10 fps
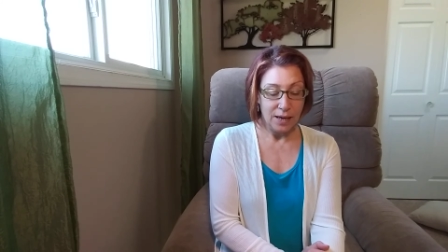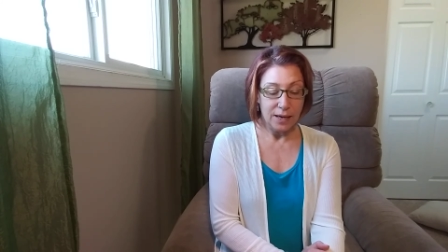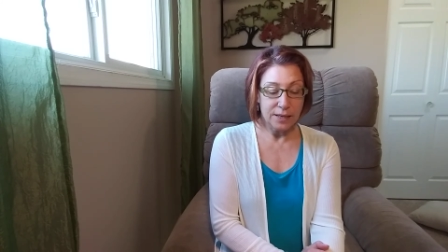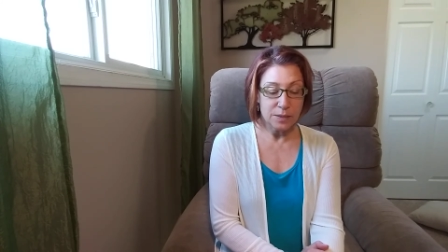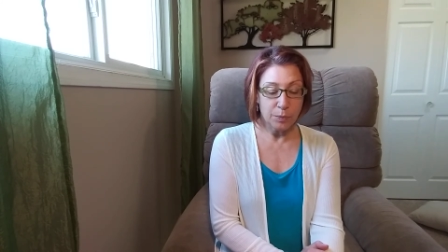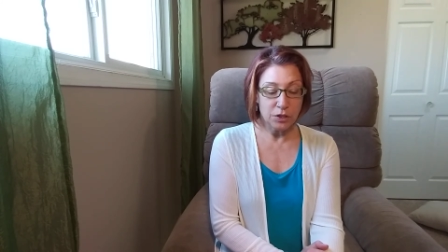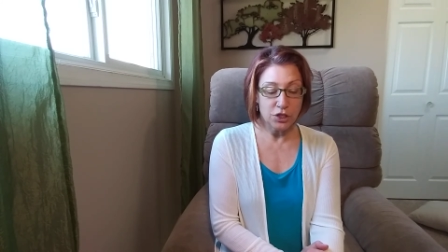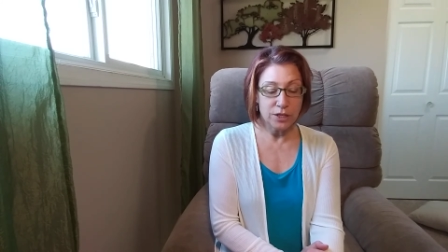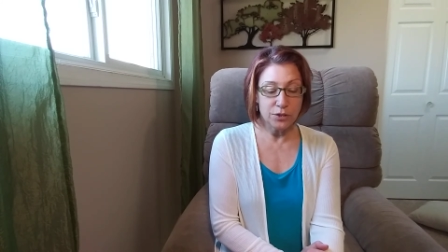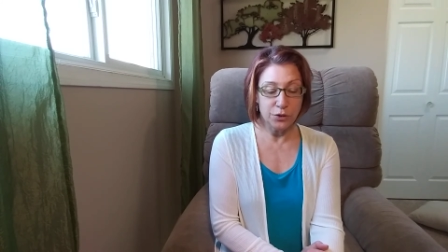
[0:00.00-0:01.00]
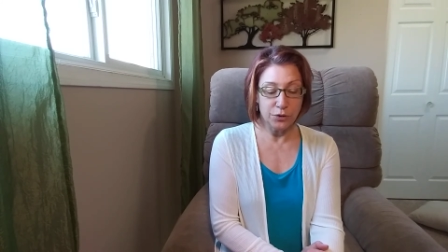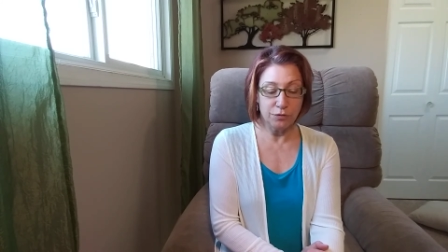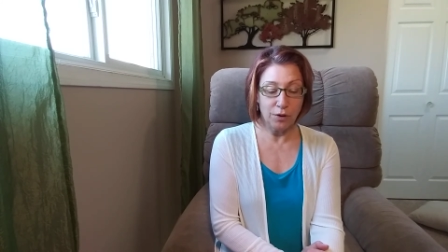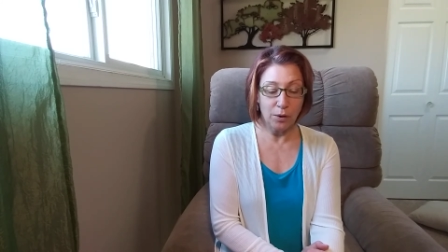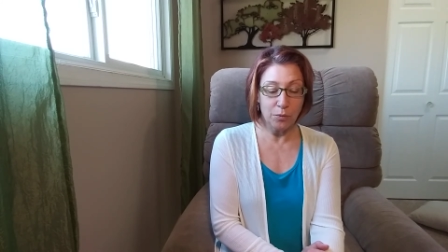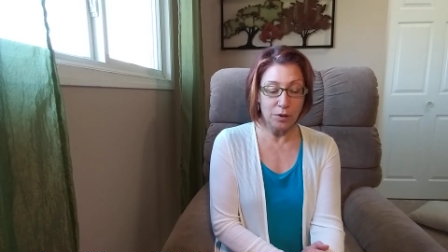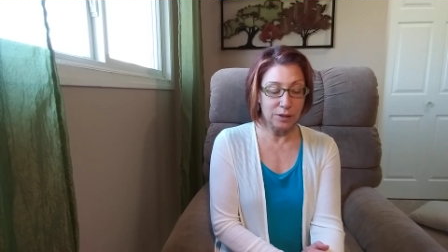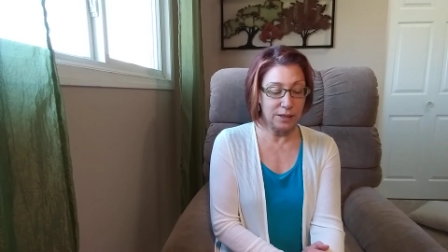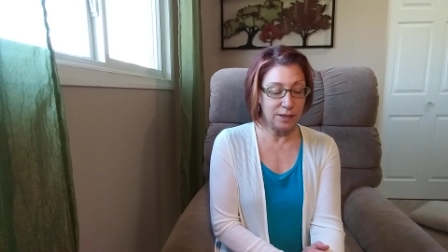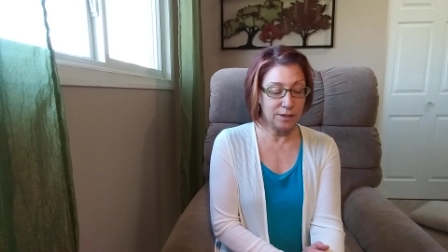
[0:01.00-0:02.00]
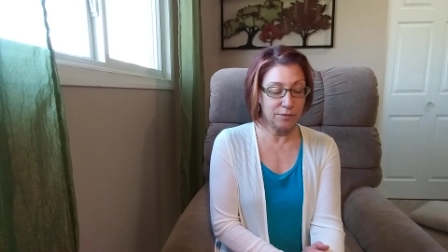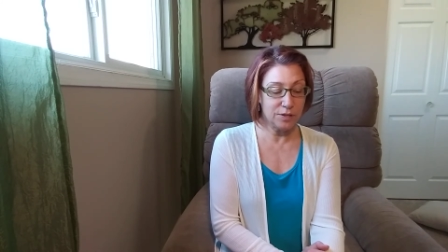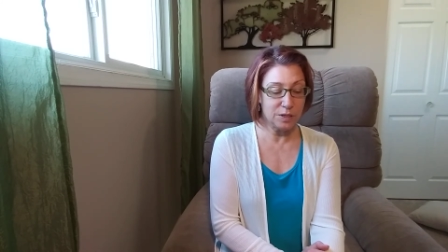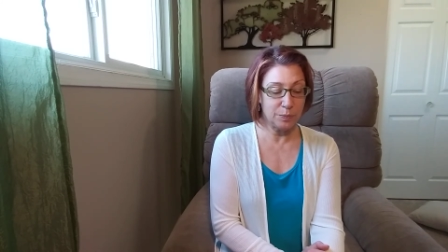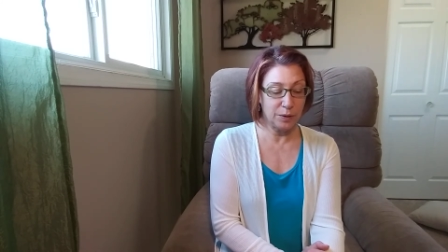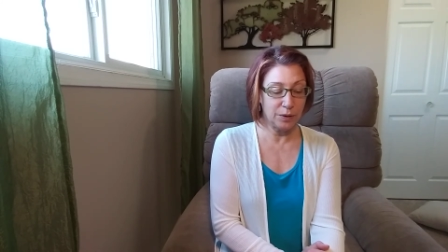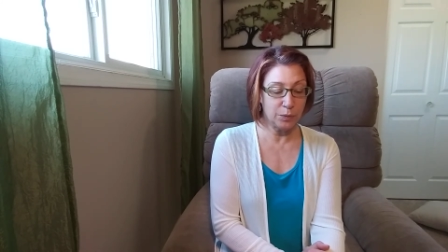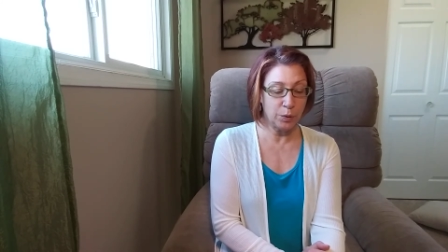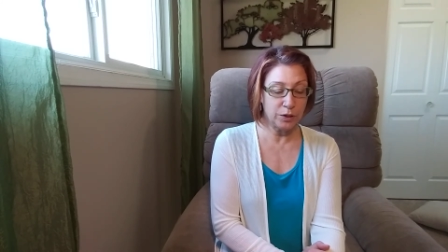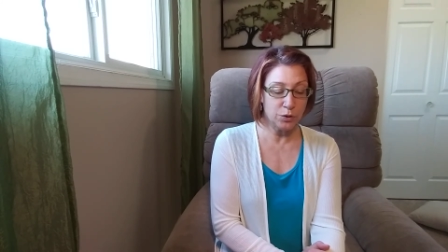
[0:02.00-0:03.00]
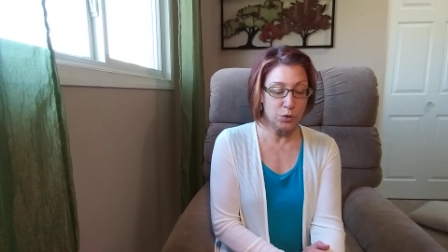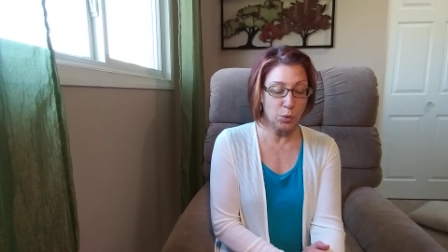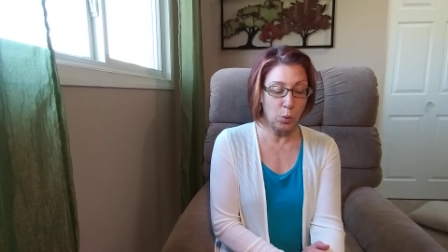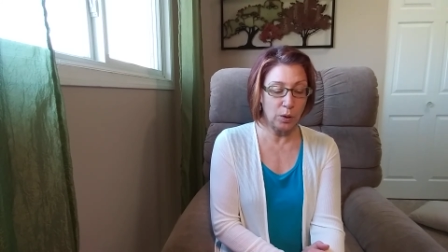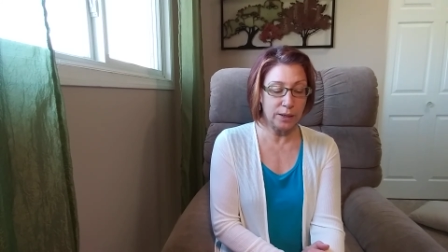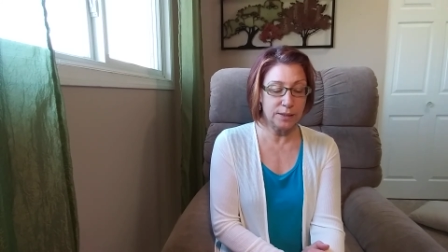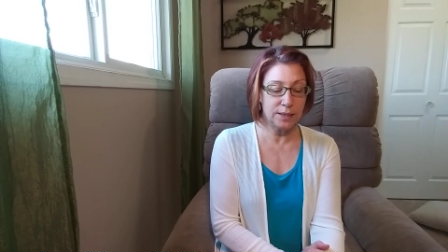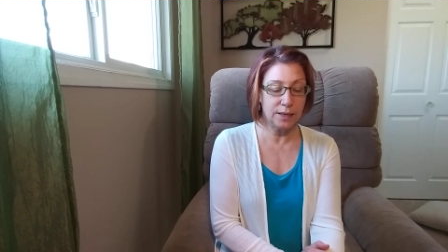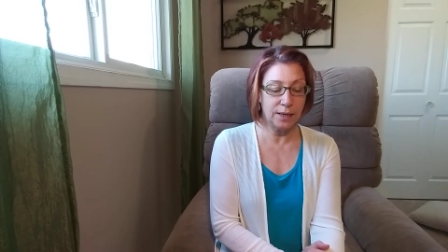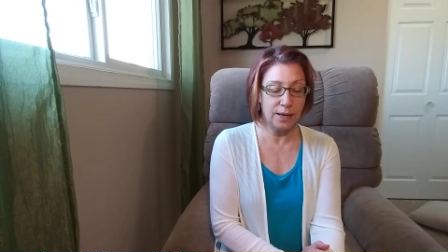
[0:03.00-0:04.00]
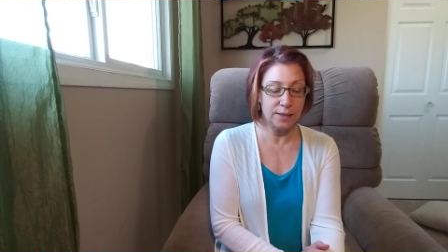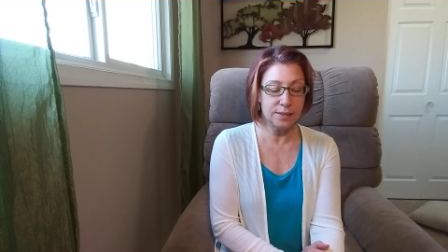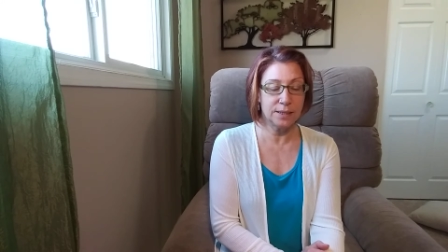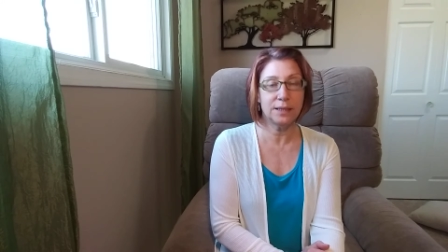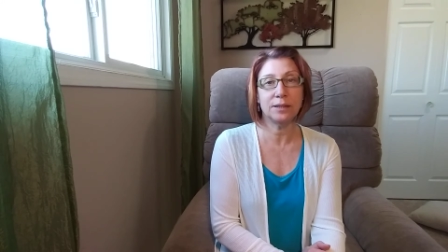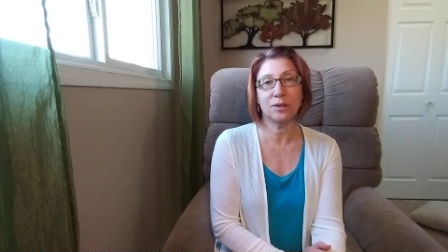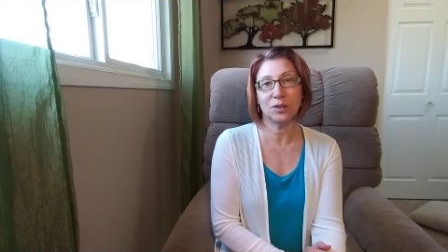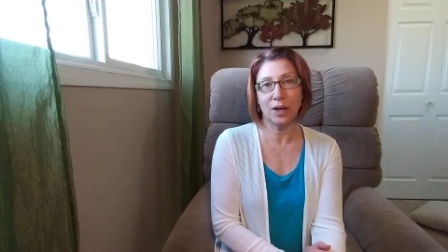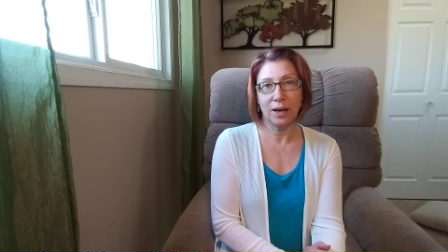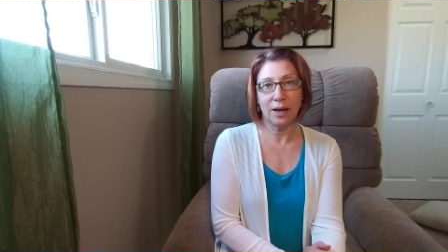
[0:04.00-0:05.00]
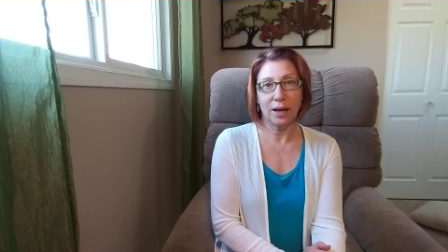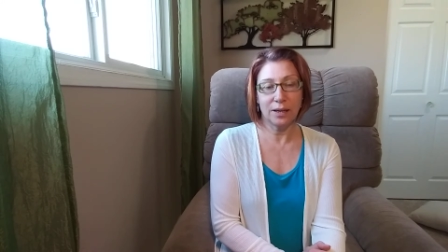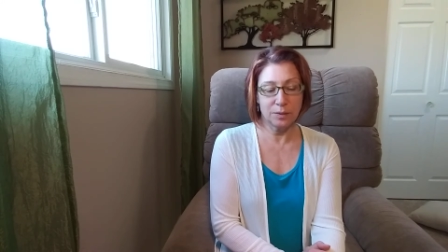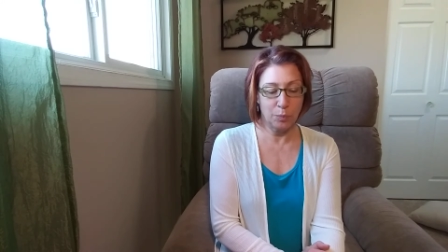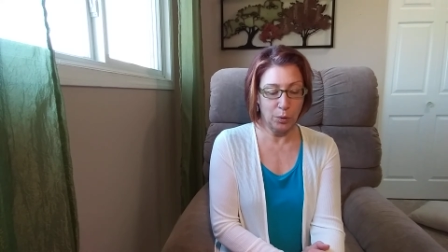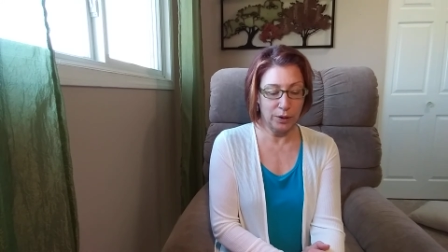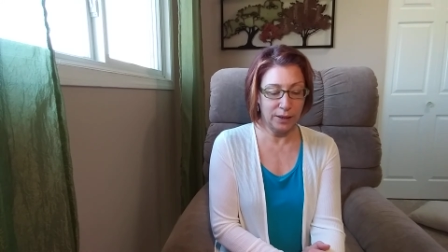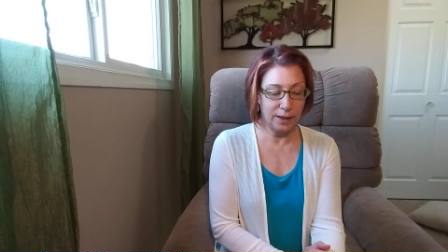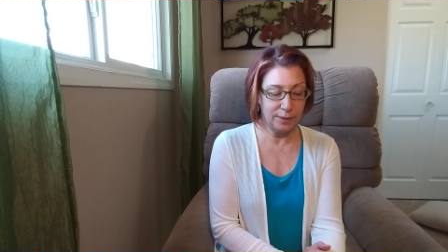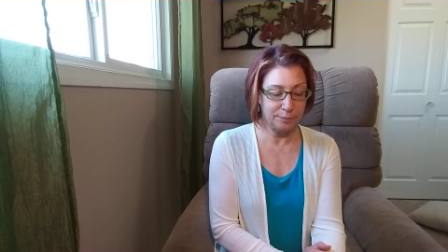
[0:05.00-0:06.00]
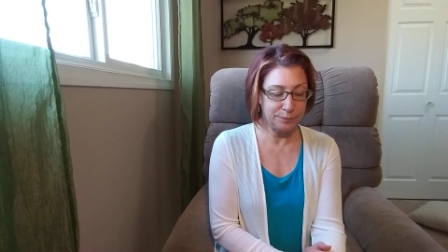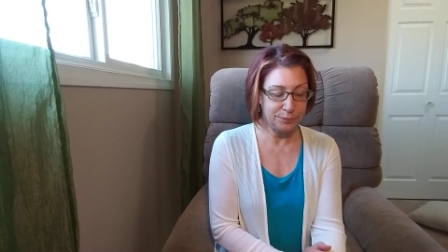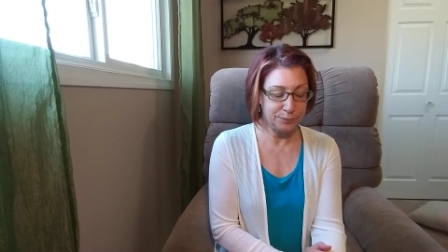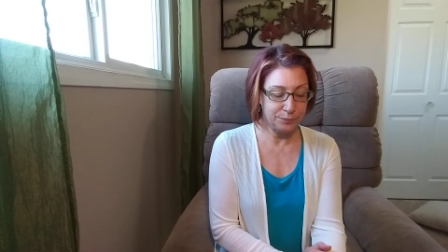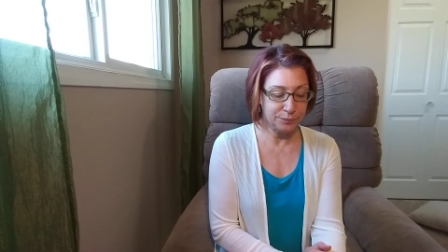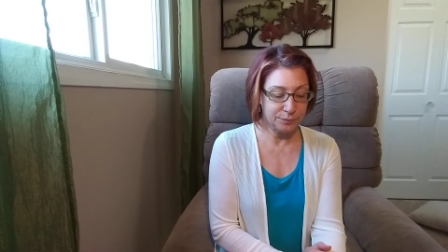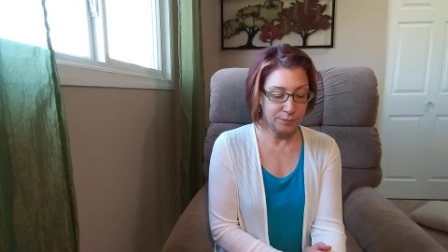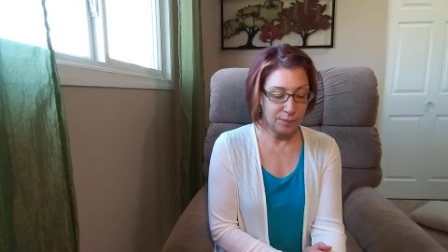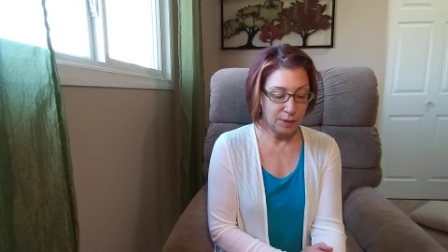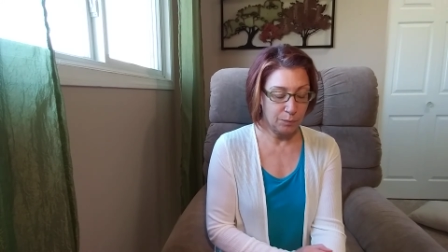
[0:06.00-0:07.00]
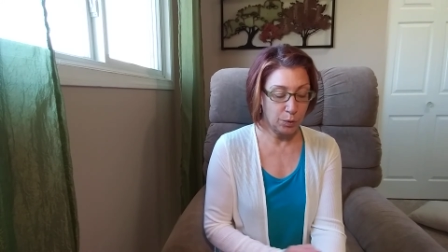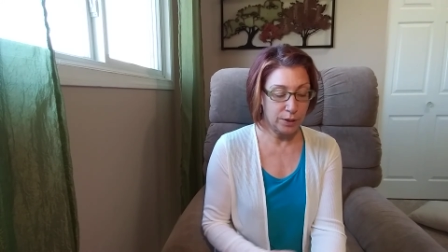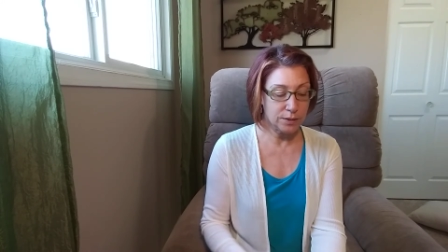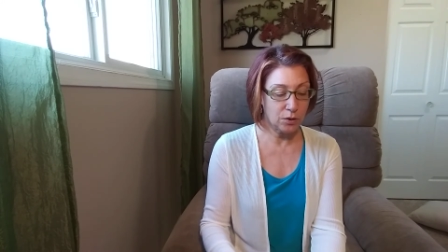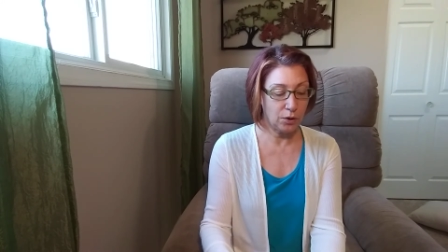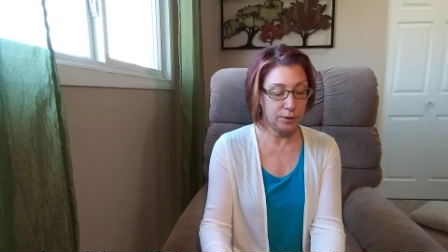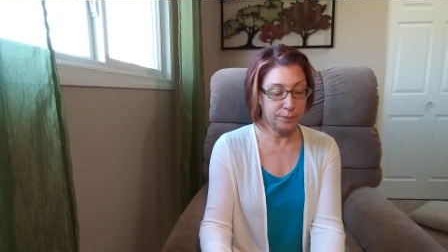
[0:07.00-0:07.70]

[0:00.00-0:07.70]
It is much easier to follow the leading of the Spirit when your soul and DNA is healed and born again. Praise God.